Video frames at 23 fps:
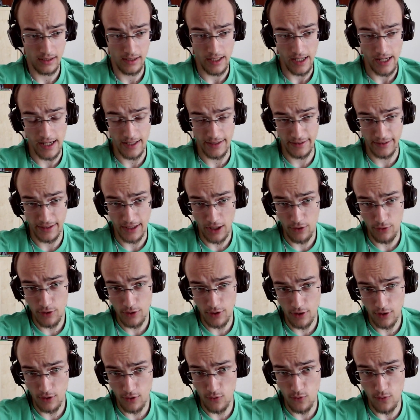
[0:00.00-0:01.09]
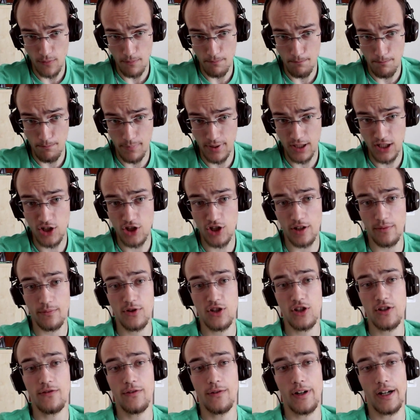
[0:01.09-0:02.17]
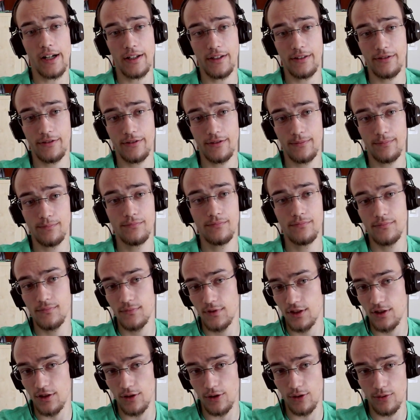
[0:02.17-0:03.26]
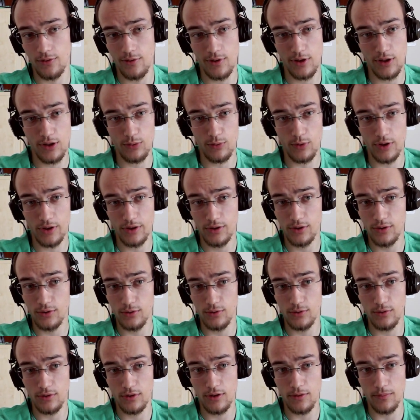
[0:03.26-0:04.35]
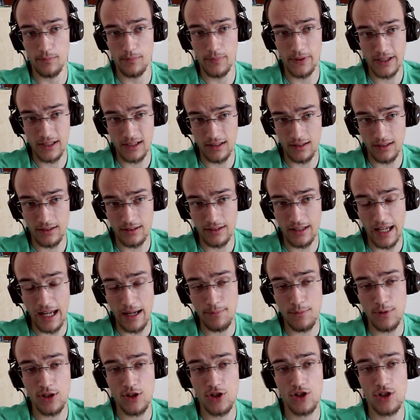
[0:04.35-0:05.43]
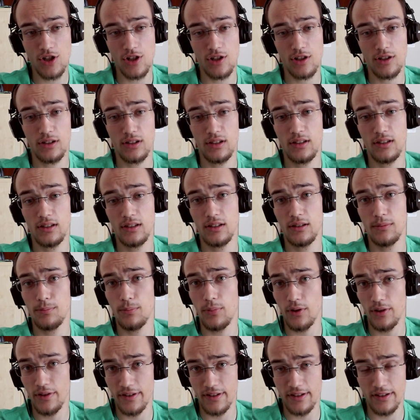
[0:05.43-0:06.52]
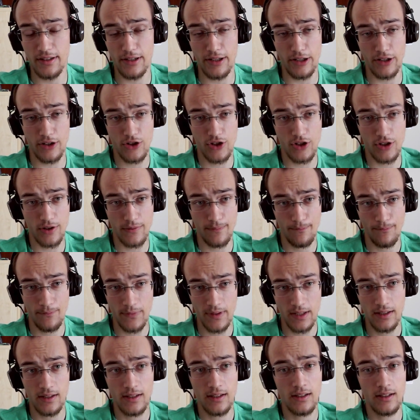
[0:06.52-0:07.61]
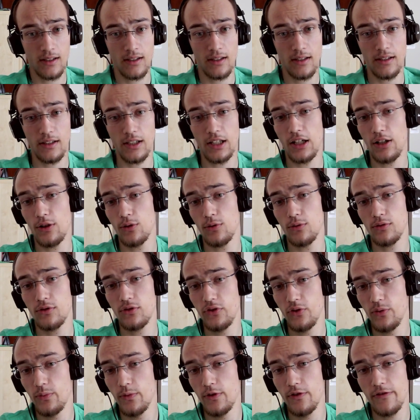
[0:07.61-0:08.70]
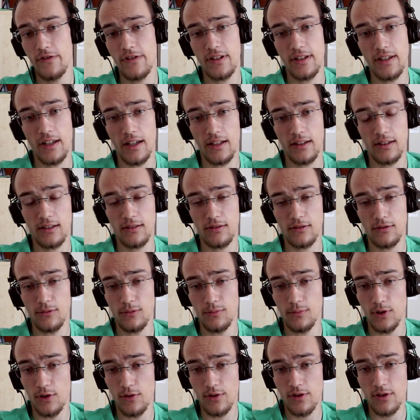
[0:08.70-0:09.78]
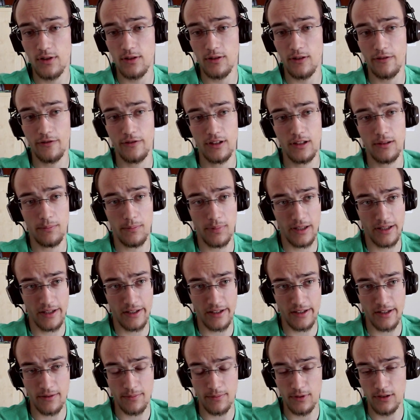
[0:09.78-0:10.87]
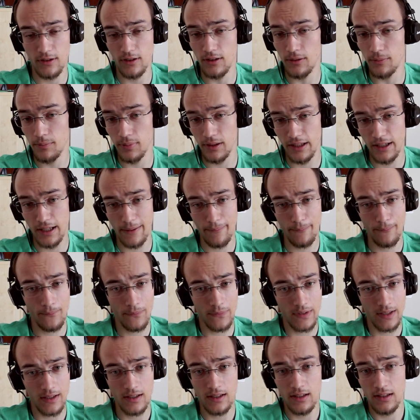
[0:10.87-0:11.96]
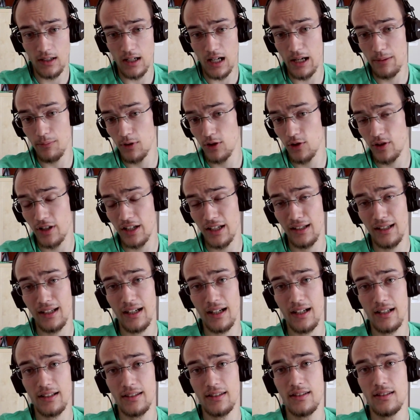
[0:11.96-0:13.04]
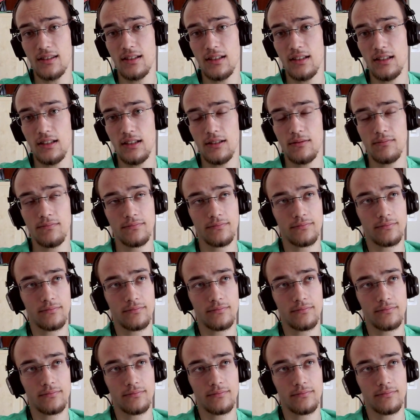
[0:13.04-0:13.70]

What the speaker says: and now you go bishop g5. So you want to completely damage the pawn structure. Now, two moves that most of the players play. I'm looking at the